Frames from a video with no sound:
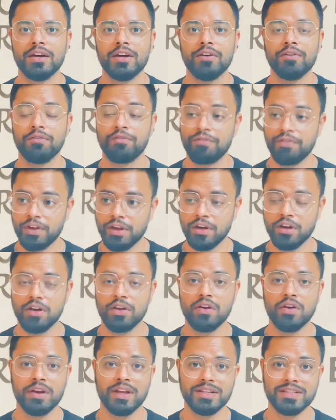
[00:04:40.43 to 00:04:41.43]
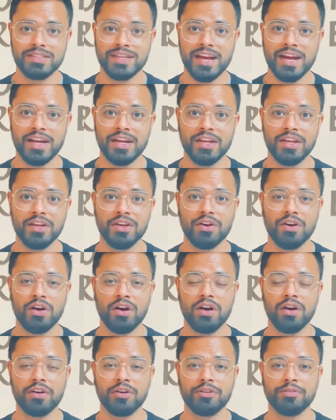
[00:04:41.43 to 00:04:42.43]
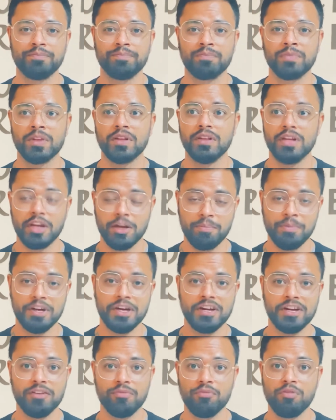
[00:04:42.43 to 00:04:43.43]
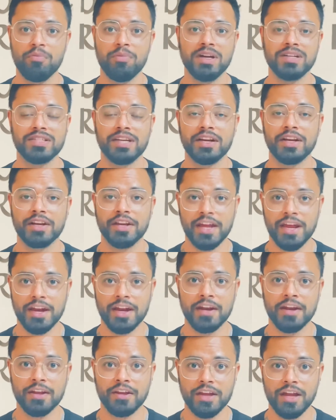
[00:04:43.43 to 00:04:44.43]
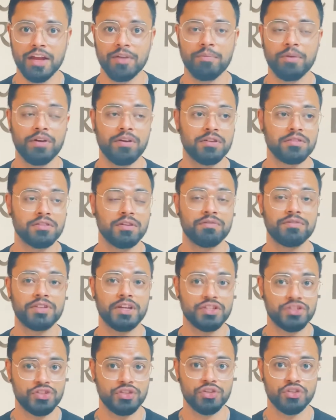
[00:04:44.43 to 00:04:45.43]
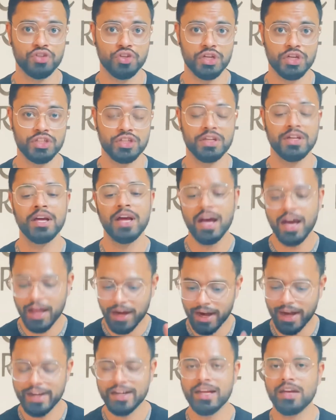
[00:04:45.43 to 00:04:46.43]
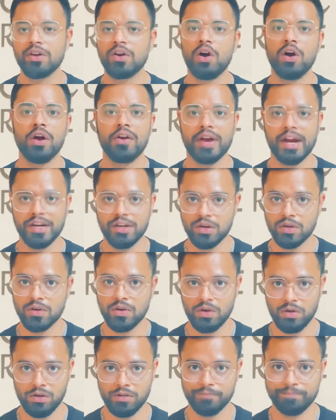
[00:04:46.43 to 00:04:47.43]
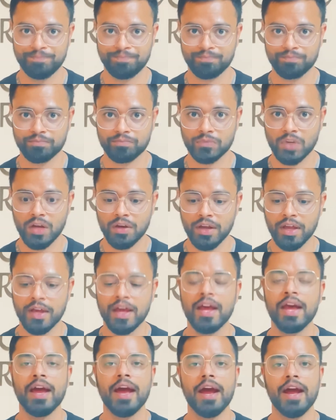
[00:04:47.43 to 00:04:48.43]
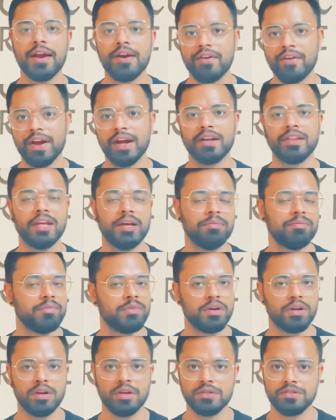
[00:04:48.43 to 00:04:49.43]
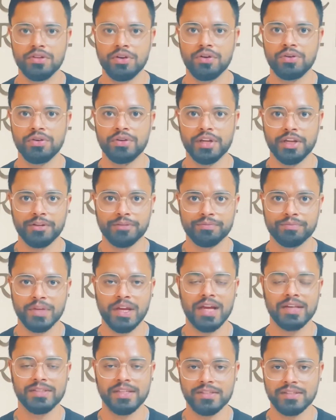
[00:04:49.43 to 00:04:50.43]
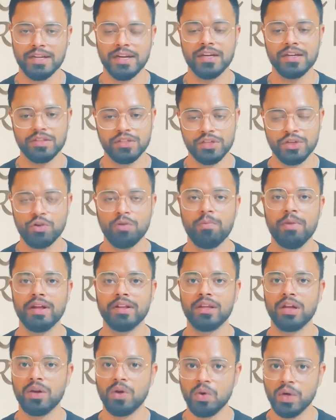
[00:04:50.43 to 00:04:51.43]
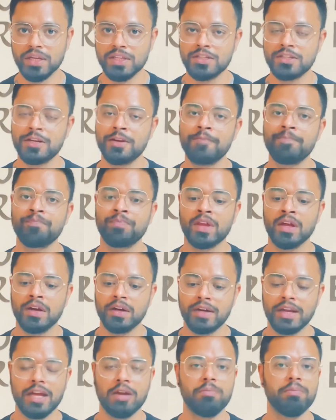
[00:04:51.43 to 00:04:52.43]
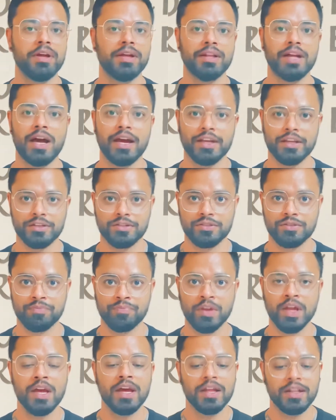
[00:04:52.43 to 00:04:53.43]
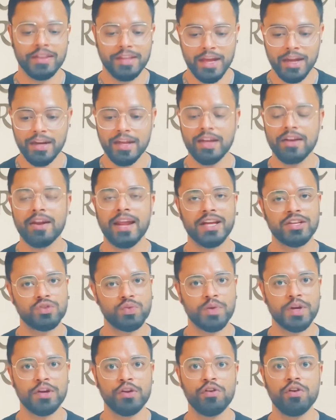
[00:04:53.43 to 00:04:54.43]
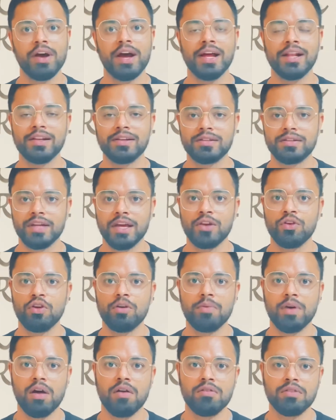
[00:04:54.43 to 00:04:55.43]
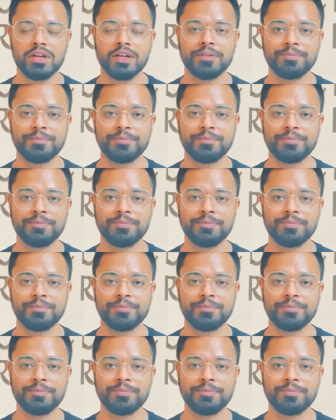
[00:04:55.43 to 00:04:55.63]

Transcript: fear or anxiety, or the repetitive movements are again and again because of such situation. Write down all. Okay, and rate them 0 to 10. As I said, 0 being the lowest, 10 being the highest. Then in next video, I'll tell you about